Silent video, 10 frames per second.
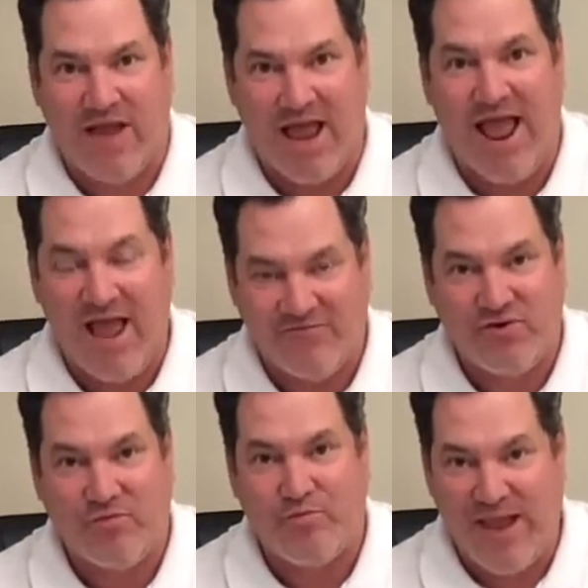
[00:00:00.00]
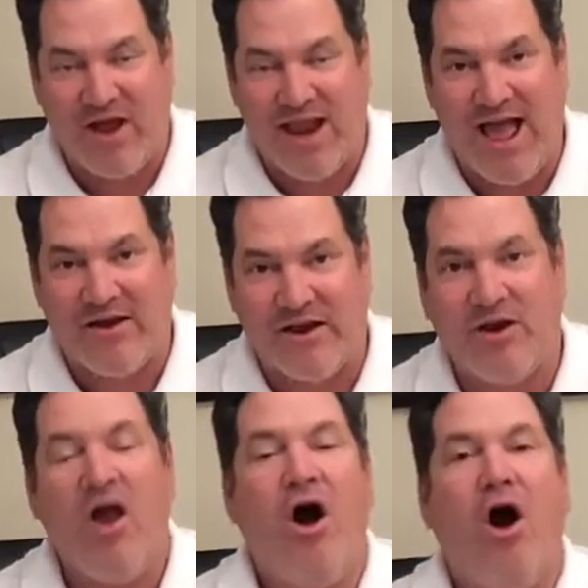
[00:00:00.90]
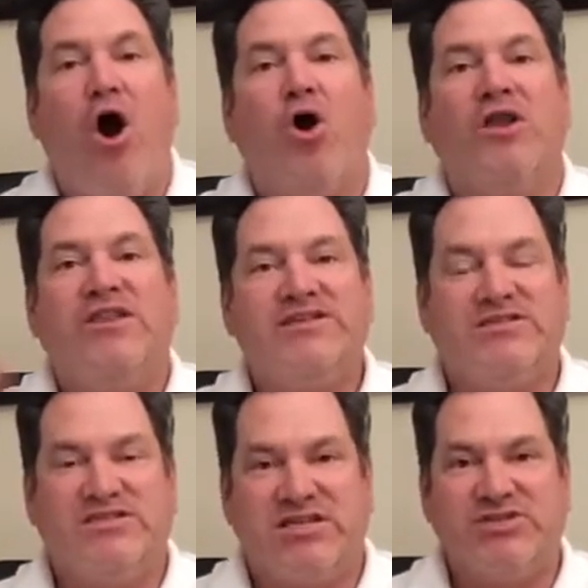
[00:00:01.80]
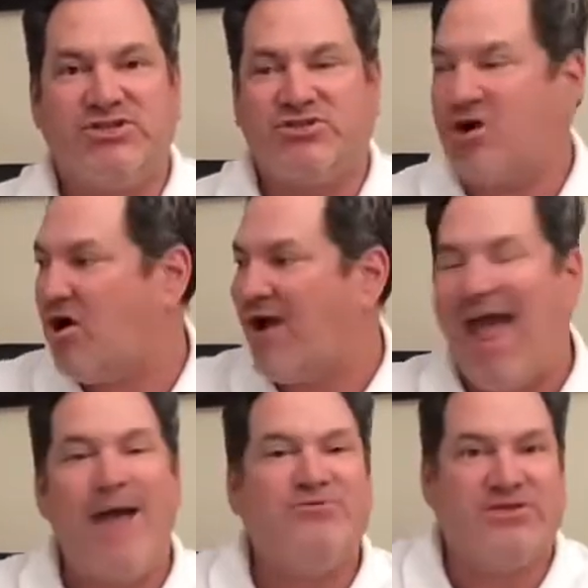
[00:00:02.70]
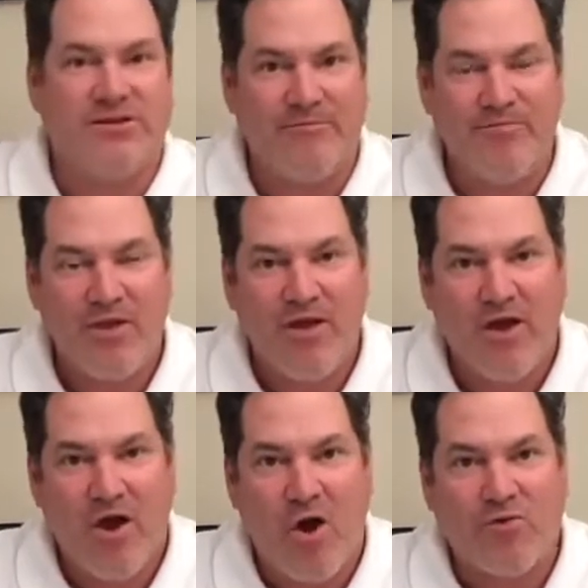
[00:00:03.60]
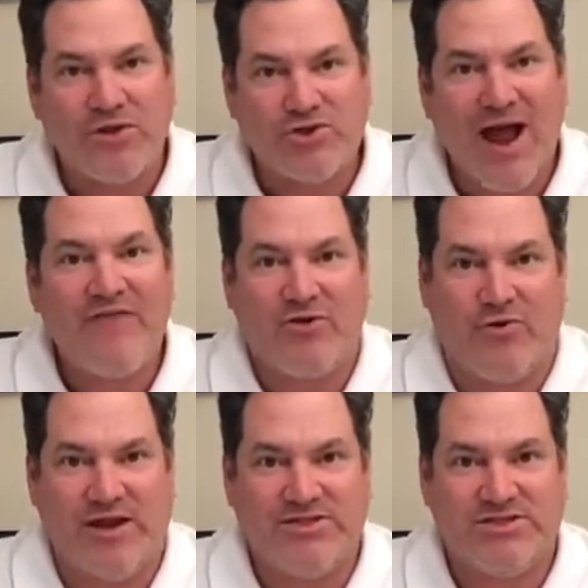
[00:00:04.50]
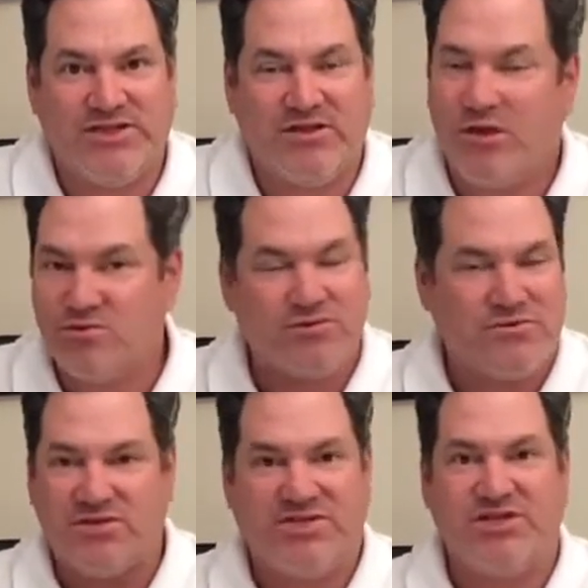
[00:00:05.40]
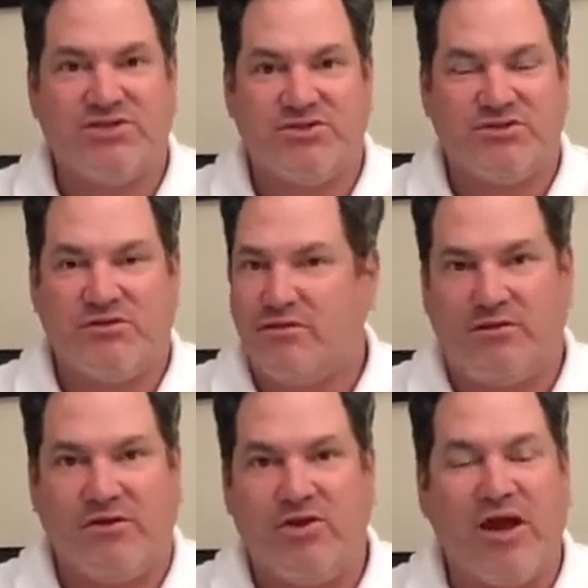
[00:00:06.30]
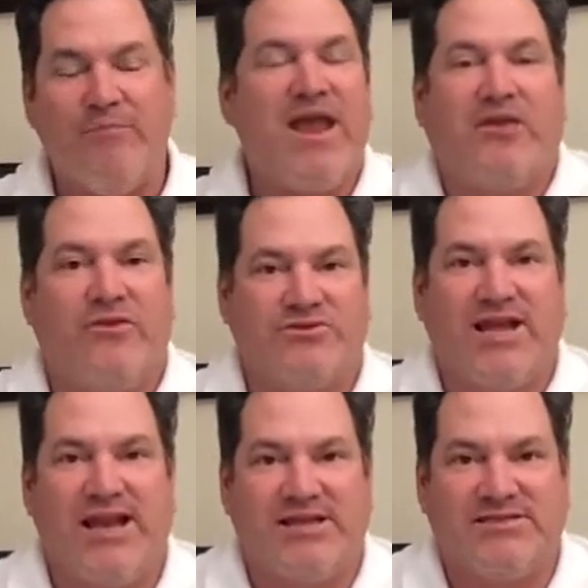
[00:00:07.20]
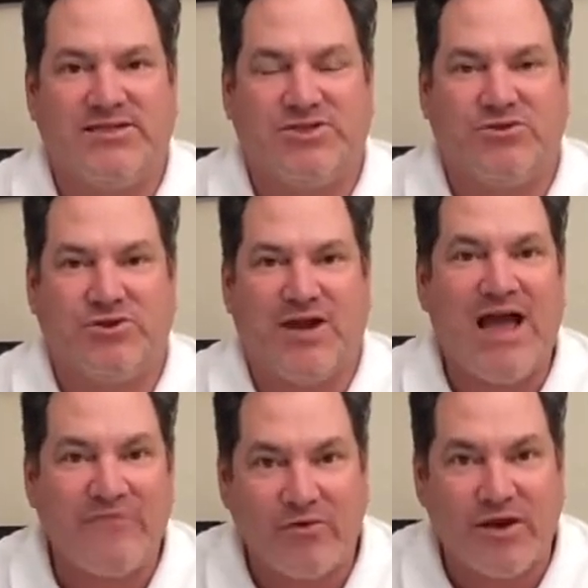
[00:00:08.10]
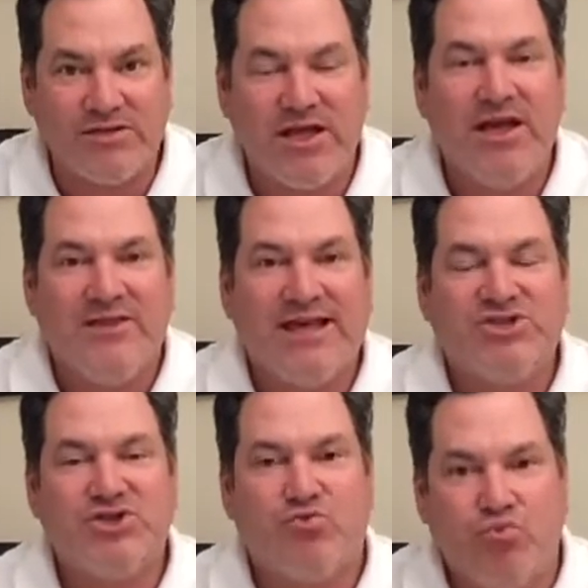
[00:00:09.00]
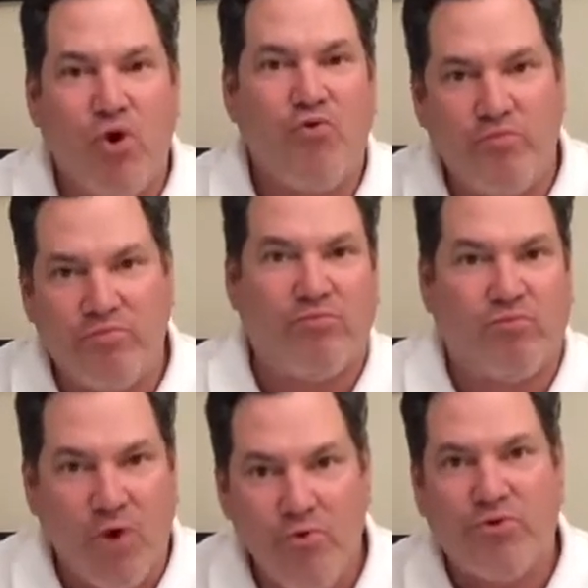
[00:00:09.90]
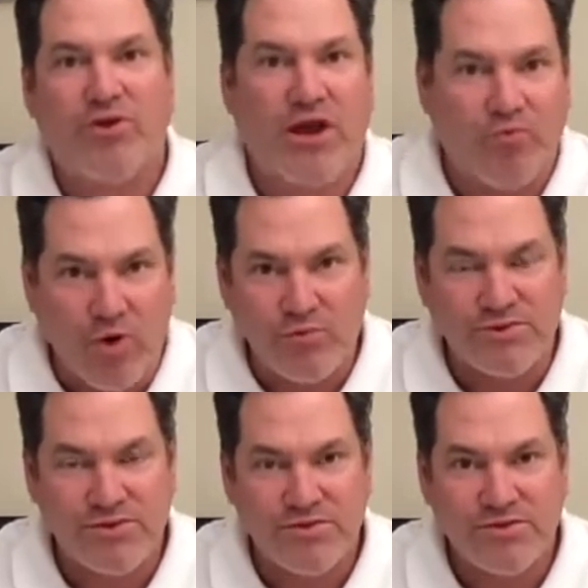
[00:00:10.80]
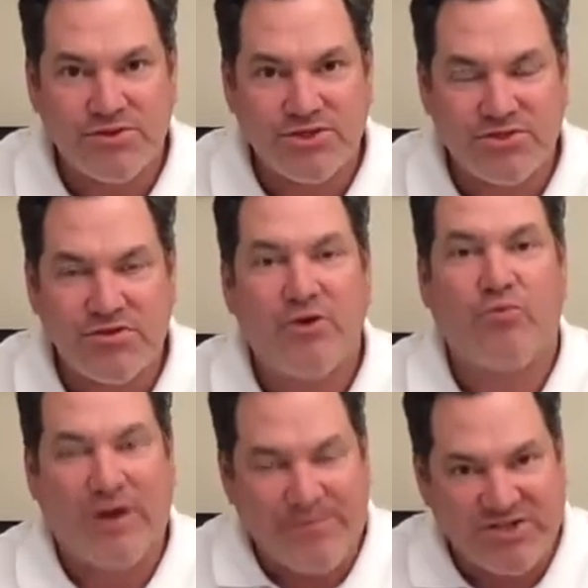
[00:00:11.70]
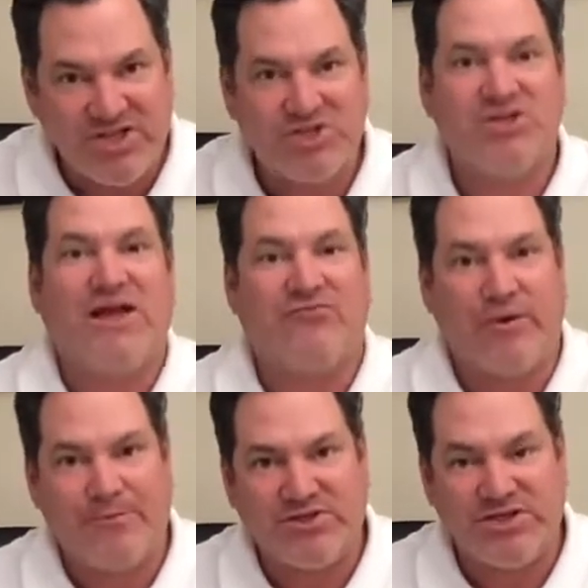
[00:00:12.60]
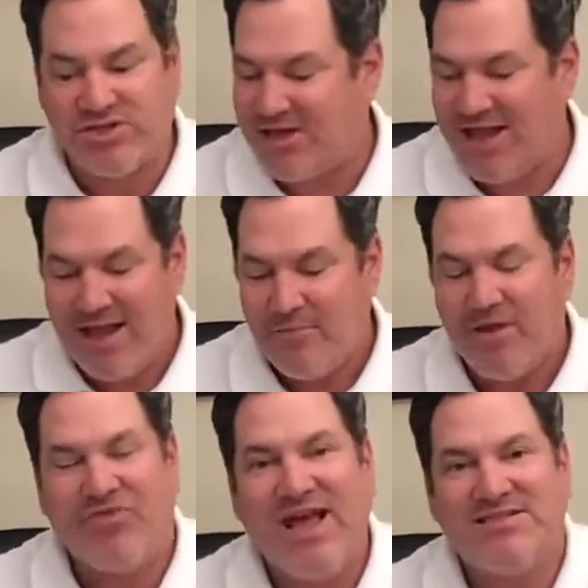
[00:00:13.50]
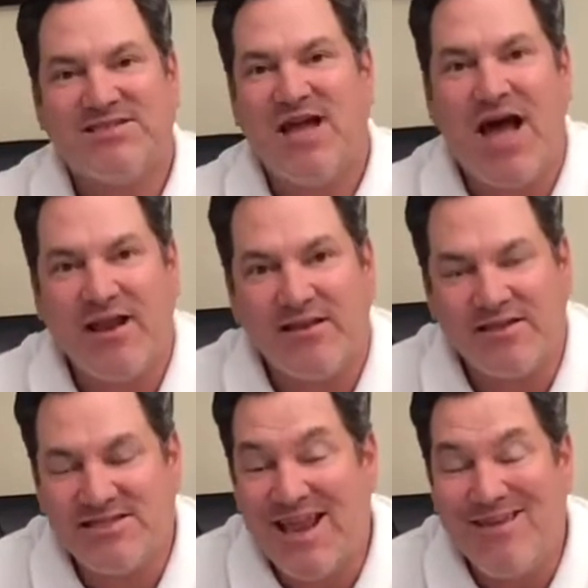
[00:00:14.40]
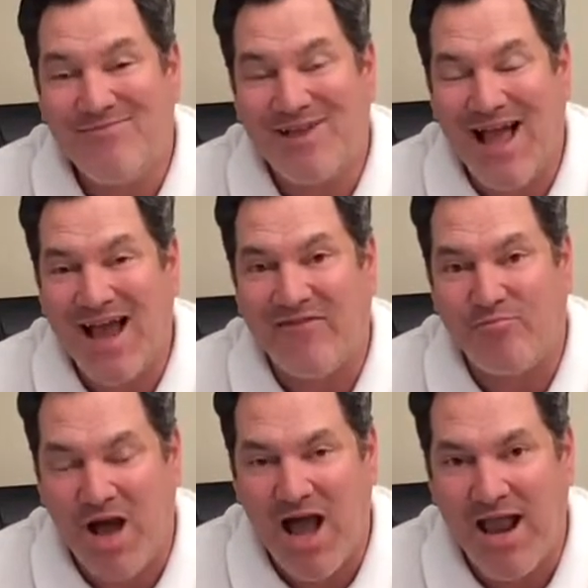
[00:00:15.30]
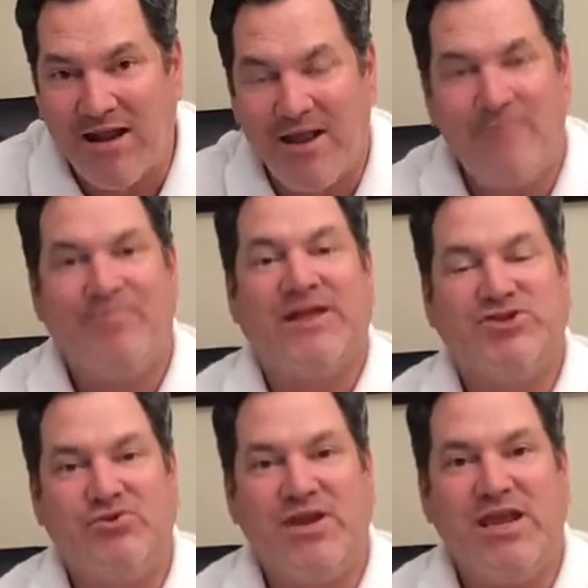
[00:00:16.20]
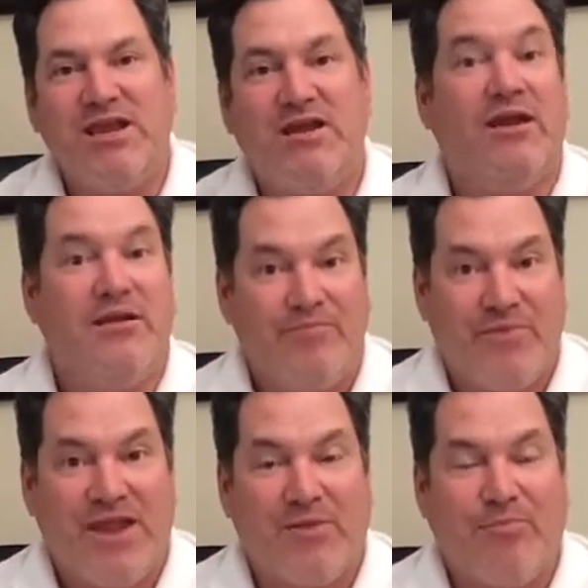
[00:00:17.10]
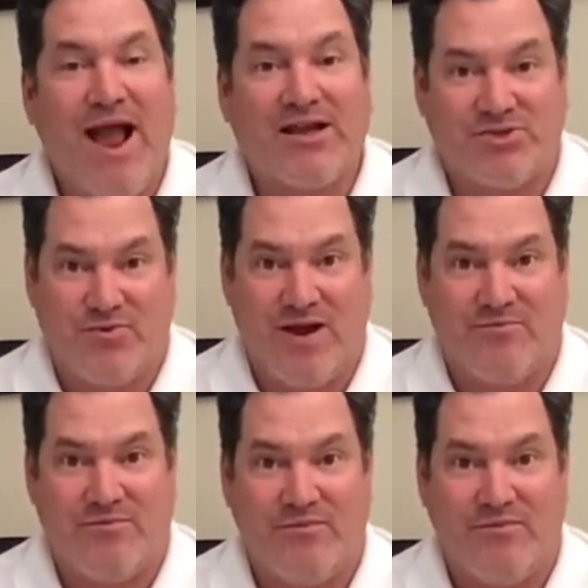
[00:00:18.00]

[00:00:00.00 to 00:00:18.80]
I have to bail out here. All of these decisions are absent on the driving range. You see, those decisions you're not making those kind of decisions on the driving range. That's just rote, rote, and rote, just repetition after repetition. But that's not the same kind of mind that you need in a practice round.